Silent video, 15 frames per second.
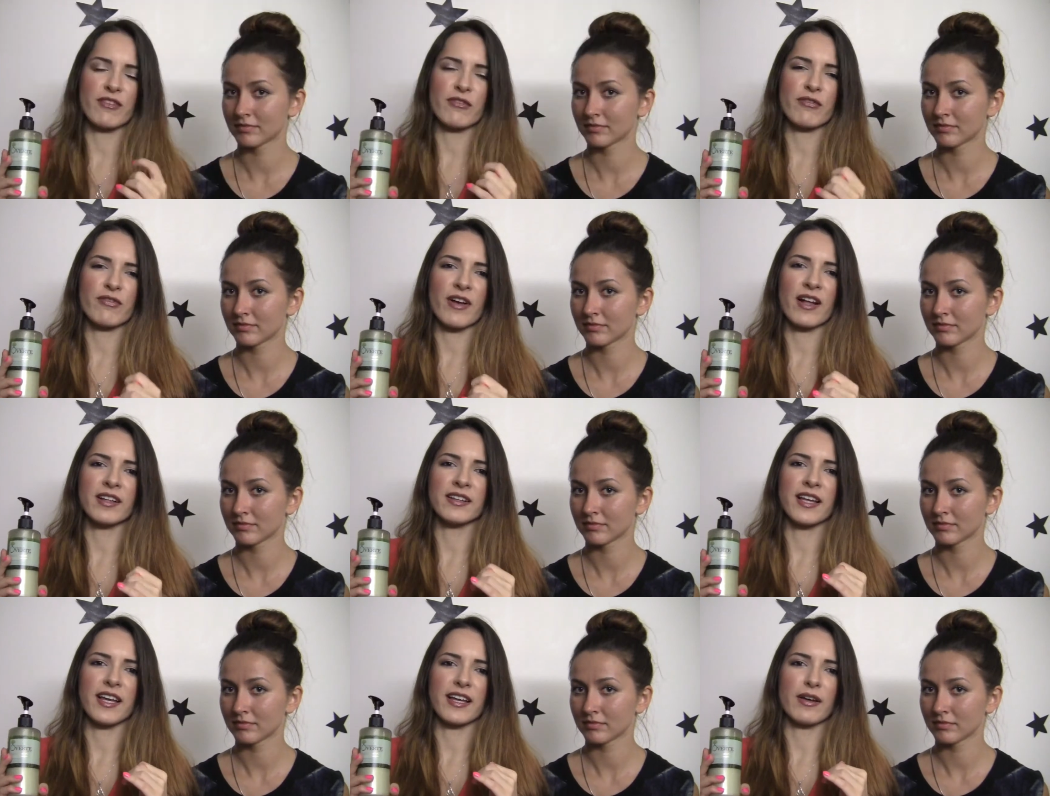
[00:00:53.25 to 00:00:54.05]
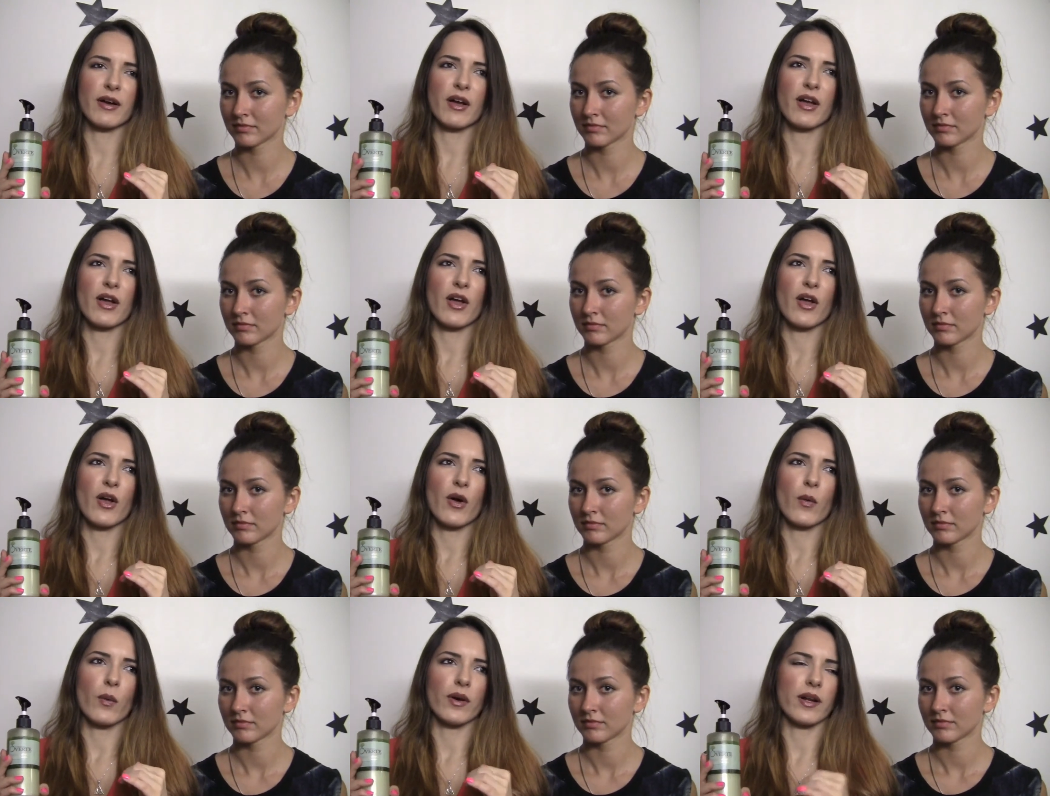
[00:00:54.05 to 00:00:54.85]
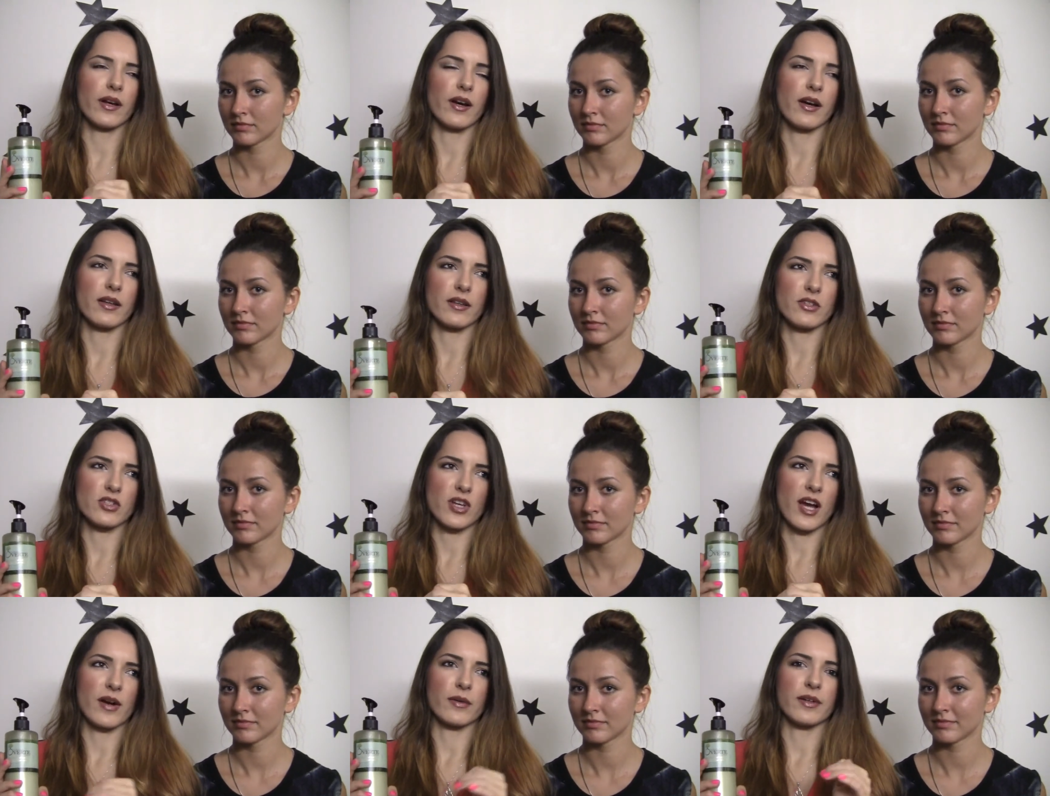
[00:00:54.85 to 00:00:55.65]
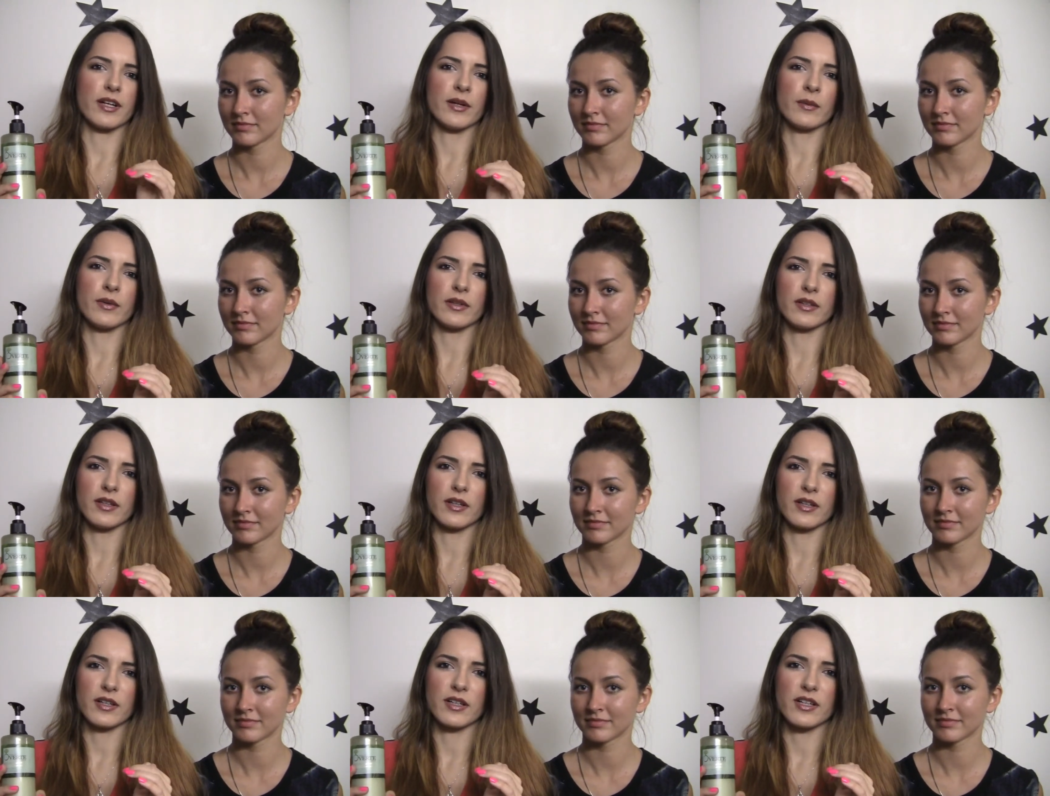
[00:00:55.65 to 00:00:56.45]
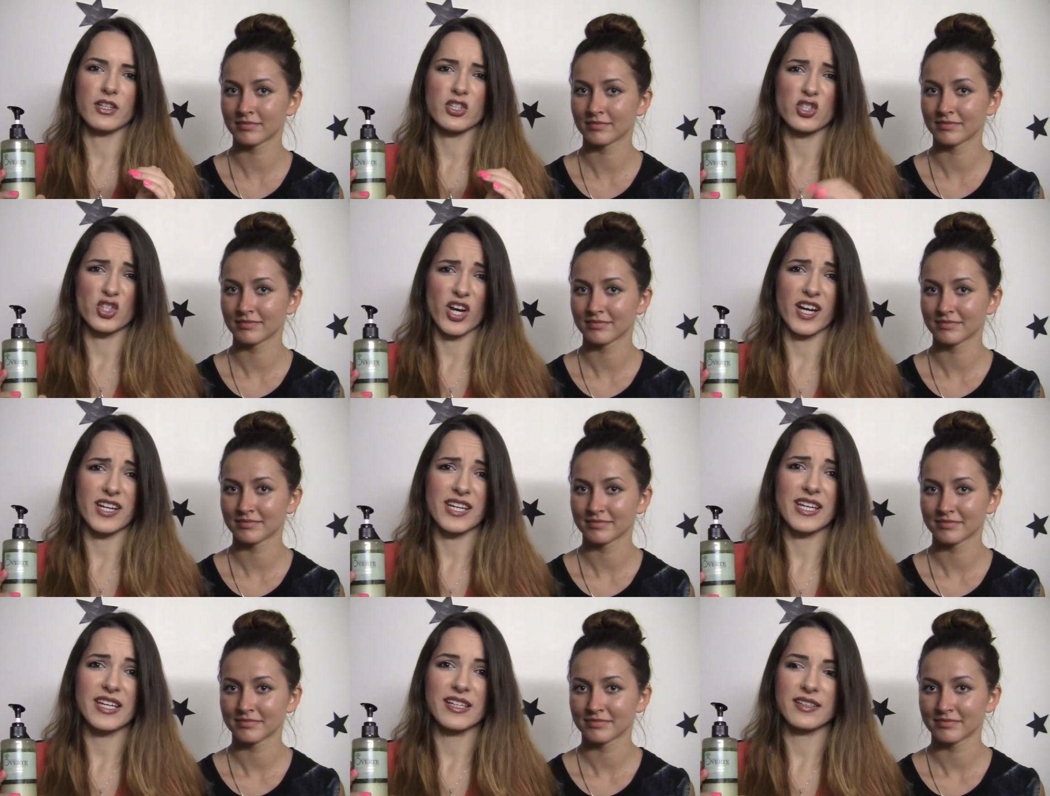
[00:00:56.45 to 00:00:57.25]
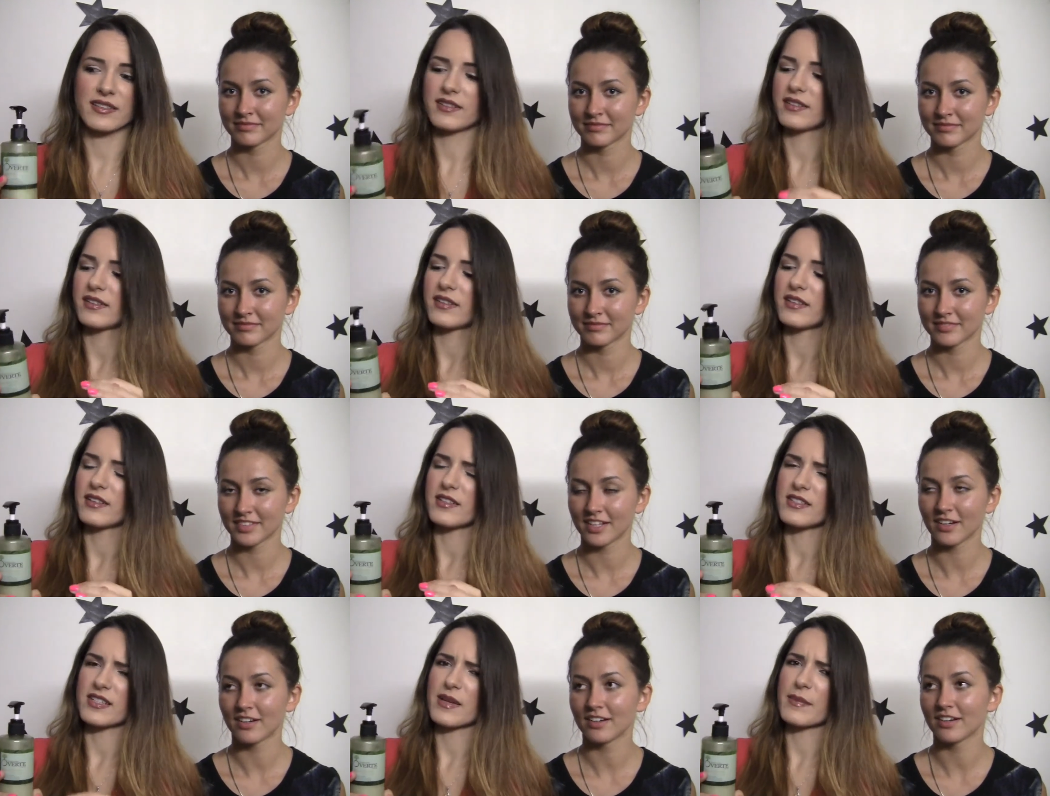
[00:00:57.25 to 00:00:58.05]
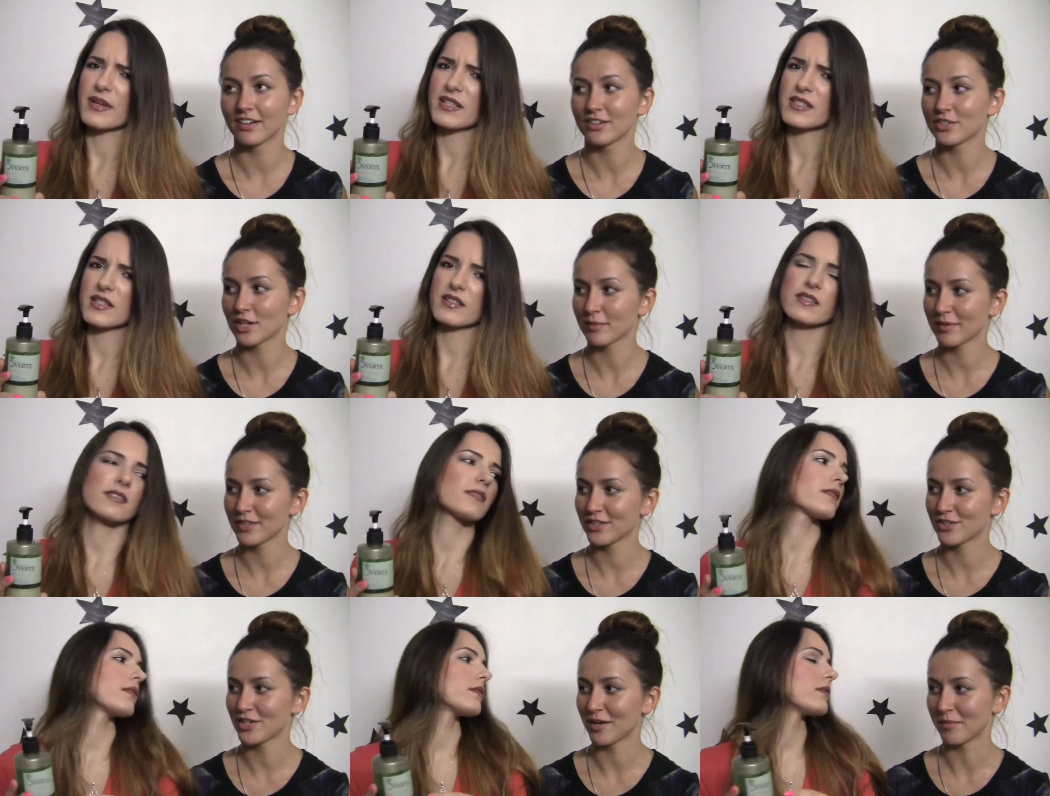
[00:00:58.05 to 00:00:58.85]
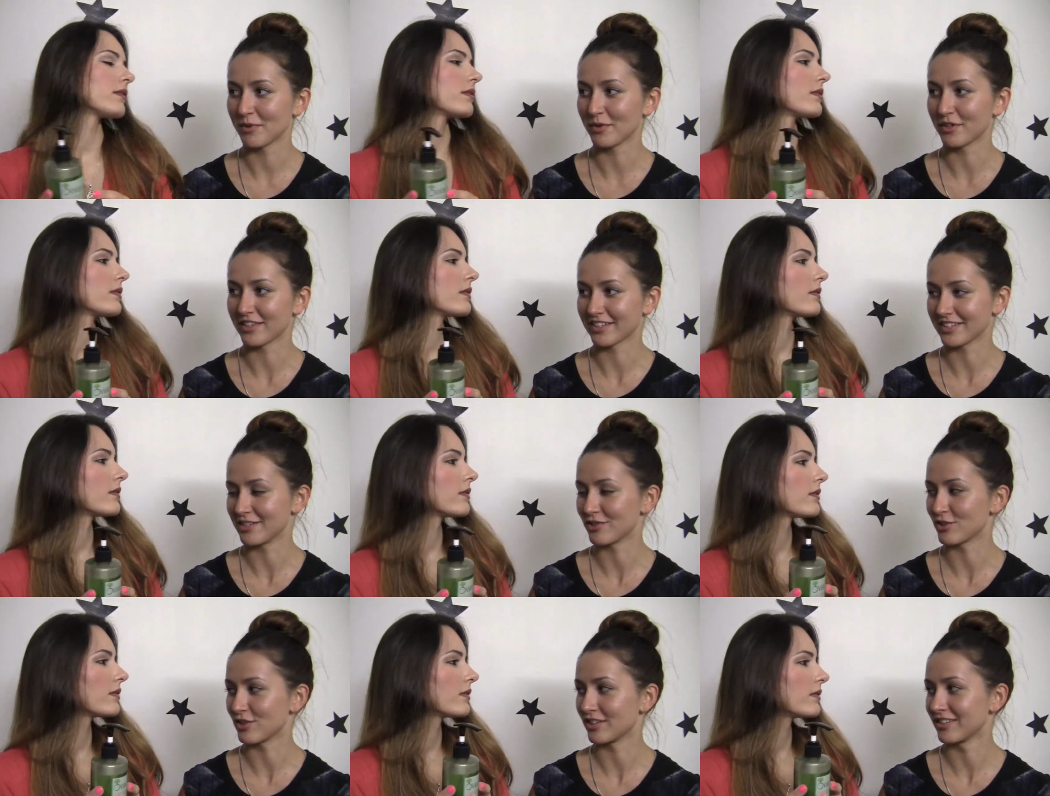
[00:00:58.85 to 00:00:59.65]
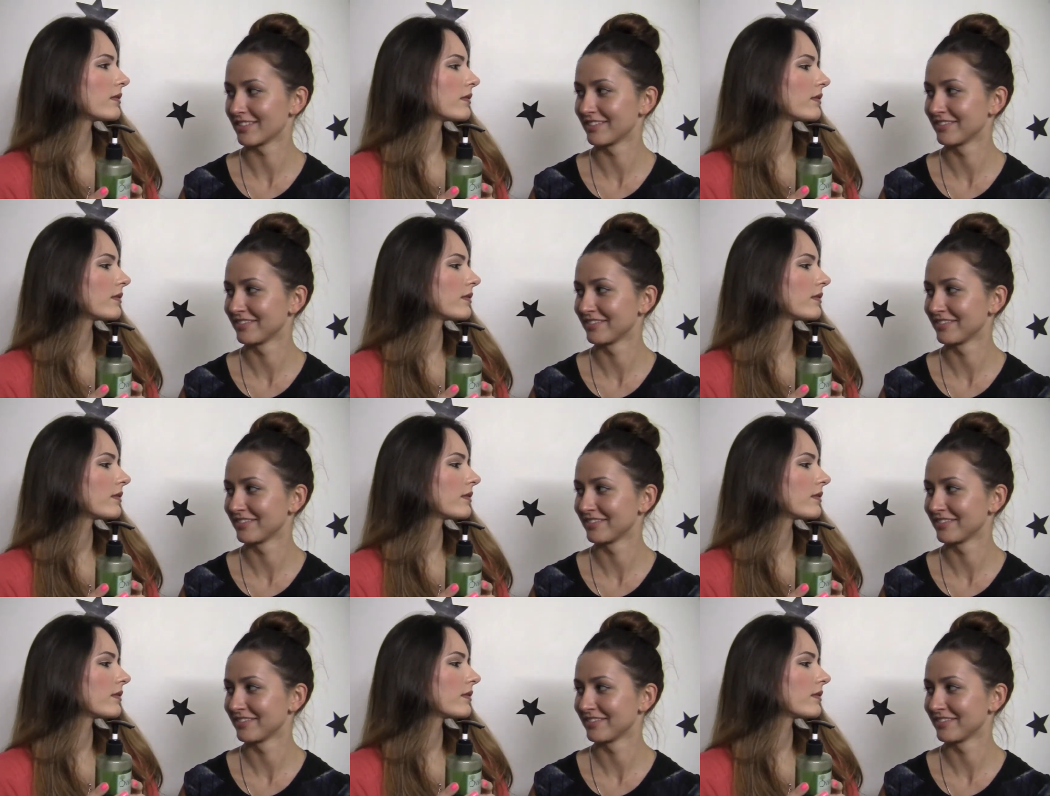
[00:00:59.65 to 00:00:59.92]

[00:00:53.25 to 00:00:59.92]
Speaker 1: It felt like when I got out of the shower, it would look shiny.
Speaker 2: Does that make sense? Are you talking about the shampoo and the conditioner?